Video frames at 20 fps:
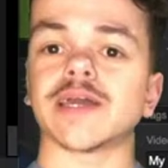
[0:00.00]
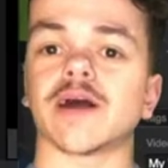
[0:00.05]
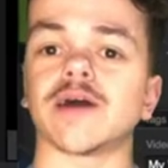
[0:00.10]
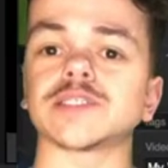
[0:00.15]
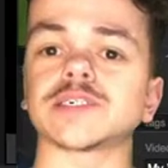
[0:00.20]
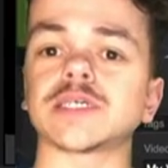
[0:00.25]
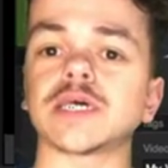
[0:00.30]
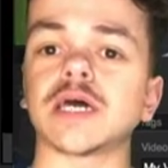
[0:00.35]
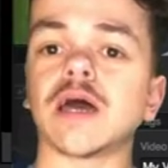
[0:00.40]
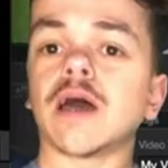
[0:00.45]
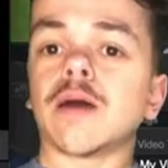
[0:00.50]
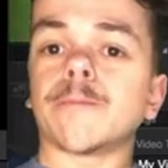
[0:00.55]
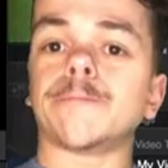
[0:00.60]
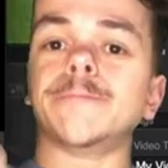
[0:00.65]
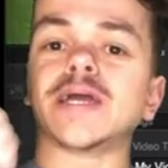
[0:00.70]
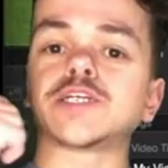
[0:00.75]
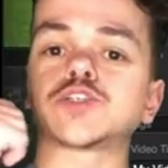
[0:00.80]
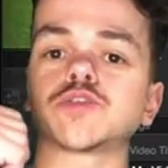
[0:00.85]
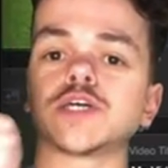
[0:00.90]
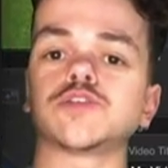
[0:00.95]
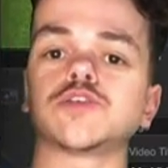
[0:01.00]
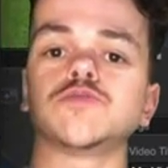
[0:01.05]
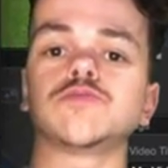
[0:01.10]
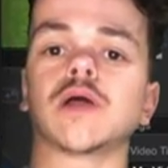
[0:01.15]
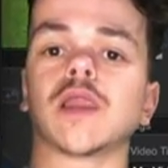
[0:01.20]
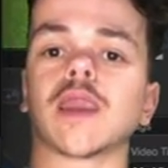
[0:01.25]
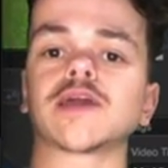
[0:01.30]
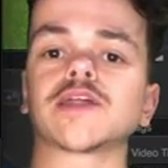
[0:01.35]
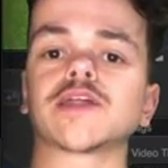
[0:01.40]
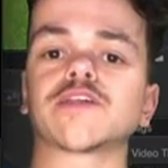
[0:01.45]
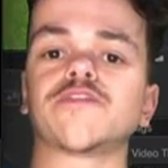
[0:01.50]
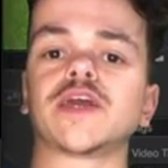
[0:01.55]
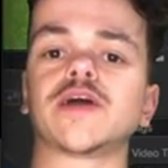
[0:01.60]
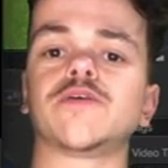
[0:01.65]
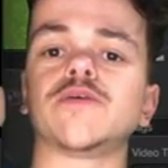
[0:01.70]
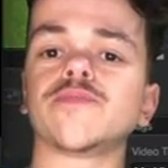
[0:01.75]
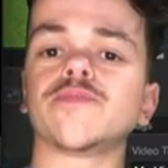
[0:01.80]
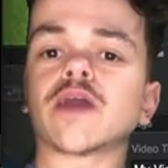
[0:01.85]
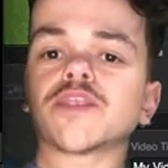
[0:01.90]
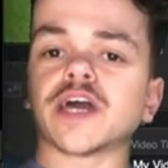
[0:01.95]
you do like the video.
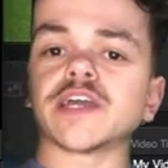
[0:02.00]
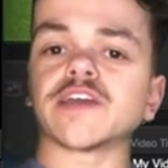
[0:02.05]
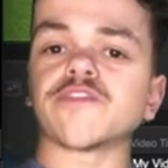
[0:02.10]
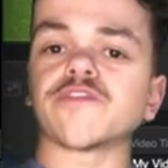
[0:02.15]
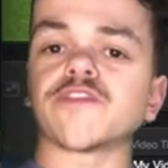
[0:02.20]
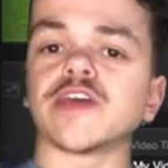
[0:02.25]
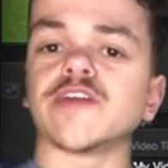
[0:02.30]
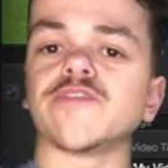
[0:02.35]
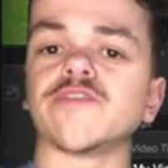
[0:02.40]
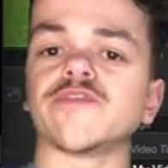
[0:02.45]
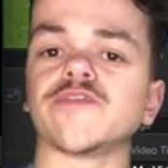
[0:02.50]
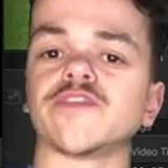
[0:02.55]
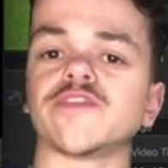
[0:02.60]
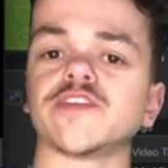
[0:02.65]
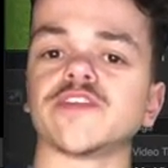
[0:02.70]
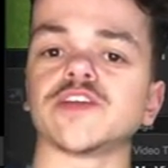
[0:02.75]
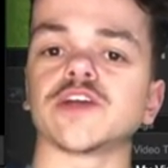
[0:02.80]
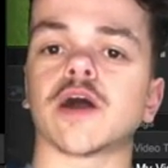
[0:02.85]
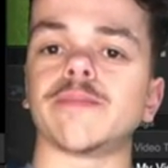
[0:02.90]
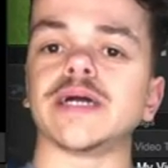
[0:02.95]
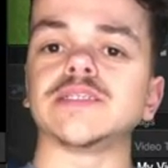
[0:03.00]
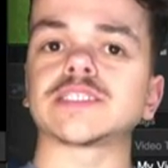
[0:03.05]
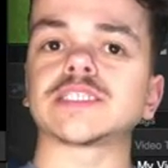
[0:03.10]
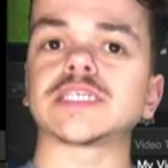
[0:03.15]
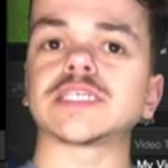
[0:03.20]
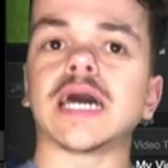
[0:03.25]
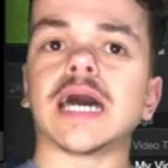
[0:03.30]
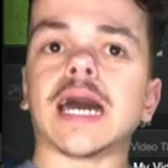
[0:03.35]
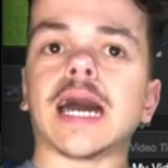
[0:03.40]
Thank you for leaving your comments.